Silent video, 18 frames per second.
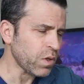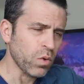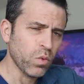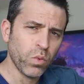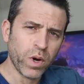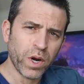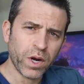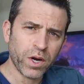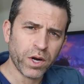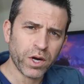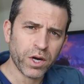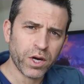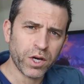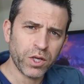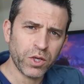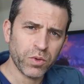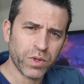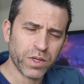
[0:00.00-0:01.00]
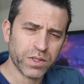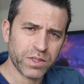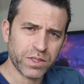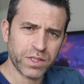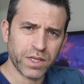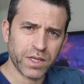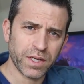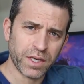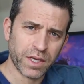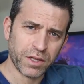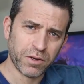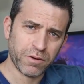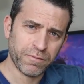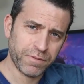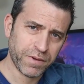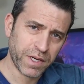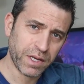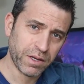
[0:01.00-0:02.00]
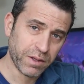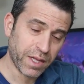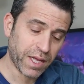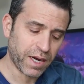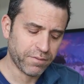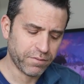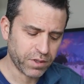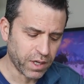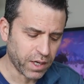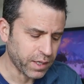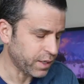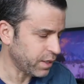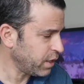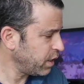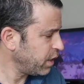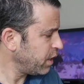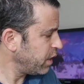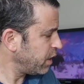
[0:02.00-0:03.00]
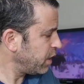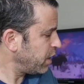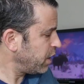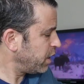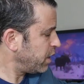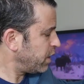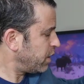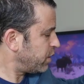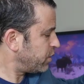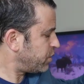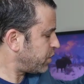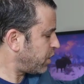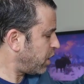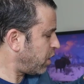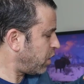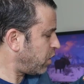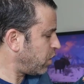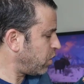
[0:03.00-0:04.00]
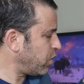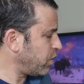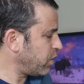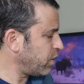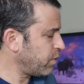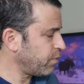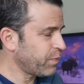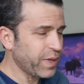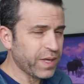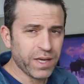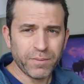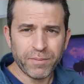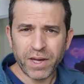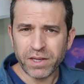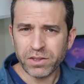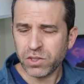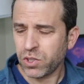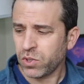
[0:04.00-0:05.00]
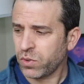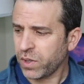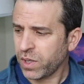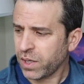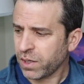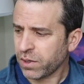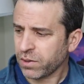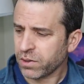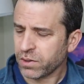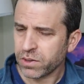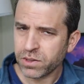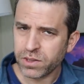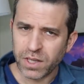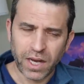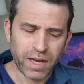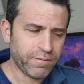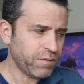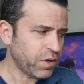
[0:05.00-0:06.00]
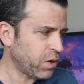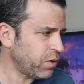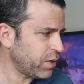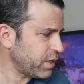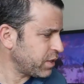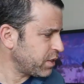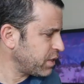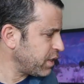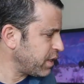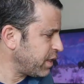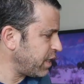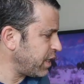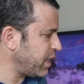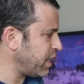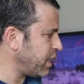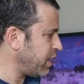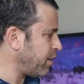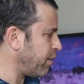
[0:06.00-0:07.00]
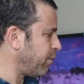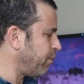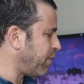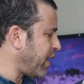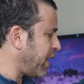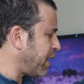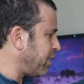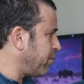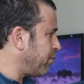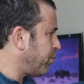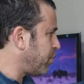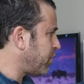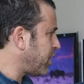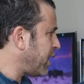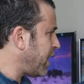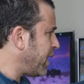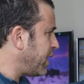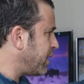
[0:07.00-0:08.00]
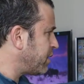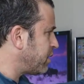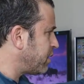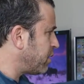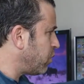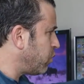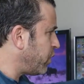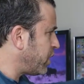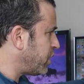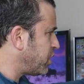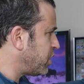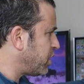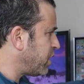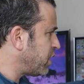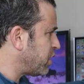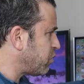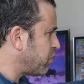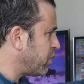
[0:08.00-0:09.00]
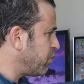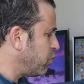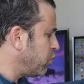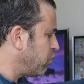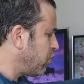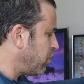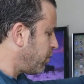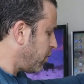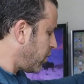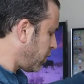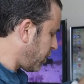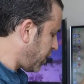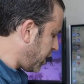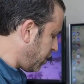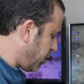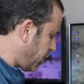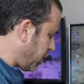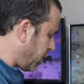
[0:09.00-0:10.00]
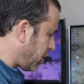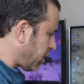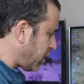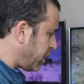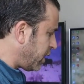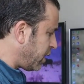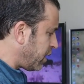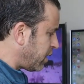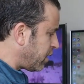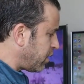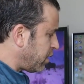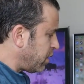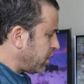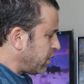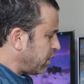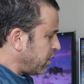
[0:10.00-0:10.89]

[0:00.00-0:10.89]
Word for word: where you could see another video that I've done. So being about two years, I've noticed the bottom plate, which is removable that you can clean,